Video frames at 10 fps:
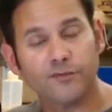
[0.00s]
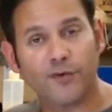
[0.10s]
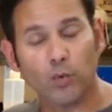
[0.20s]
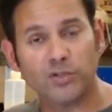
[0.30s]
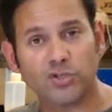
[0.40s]

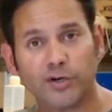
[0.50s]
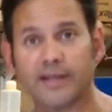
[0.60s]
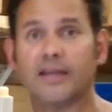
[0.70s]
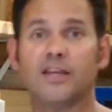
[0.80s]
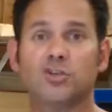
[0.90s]
for wood
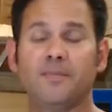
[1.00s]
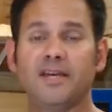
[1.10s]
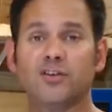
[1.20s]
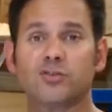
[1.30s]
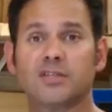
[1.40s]
turning. It should
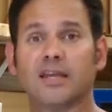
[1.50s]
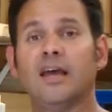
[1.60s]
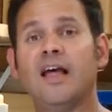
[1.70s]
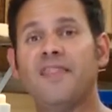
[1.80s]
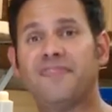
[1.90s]
be interesting.
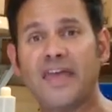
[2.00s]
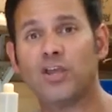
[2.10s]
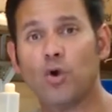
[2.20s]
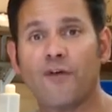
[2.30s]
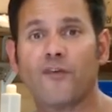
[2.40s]

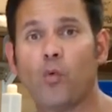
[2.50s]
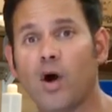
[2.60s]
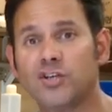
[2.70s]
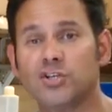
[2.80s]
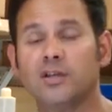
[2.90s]
Thank you all for
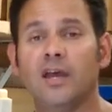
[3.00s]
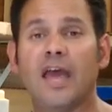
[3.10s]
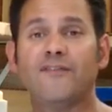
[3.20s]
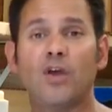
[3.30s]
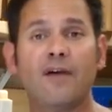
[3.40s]
watching.
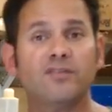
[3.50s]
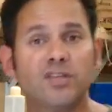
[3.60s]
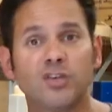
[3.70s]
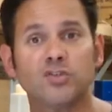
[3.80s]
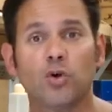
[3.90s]
If you
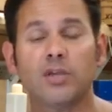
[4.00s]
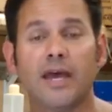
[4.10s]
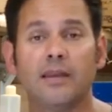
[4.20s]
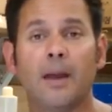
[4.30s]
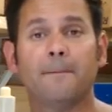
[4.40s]
haven't done so
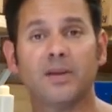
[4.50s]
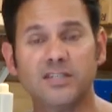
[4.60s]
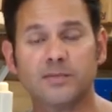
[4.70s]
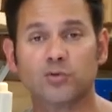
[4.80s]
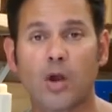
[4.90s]
yet,
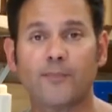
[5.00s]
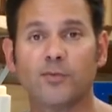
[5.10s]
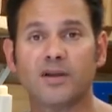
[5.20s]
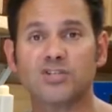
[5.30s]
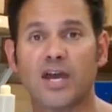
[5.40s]
please subscribe
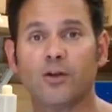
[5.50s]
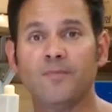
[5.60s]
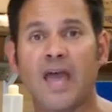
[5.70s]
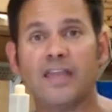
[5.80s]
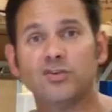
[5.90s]
to my
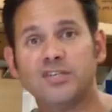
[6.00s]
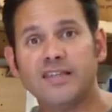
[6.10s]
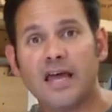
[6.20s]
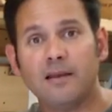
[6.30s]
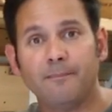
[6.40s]
channel. And you see
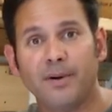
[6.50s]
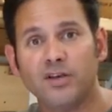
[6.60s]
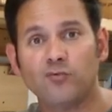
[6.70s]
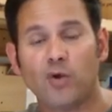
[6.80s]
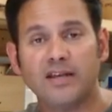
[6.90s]
that
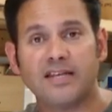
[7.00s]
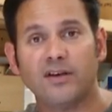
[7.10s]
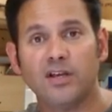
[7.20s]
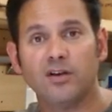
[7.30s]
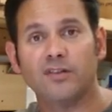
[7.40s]
button right
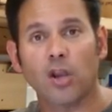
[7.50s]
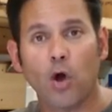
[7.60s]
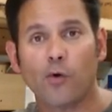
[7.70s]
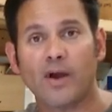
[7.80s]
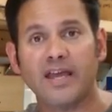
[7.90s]
down here in the
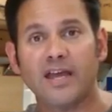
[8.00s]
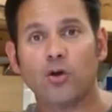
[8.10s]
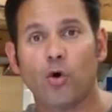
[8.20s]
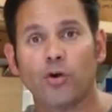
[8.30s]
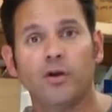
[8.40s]
lower right
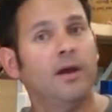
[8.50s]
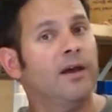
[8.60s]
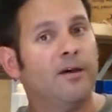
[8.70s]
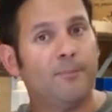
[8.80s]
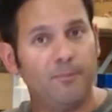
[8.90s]
hand corner?
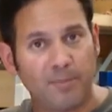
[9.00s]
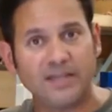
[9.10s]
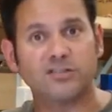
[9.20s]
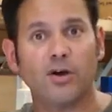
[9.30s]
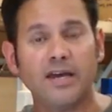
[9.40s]

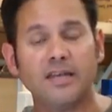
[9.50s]
Please go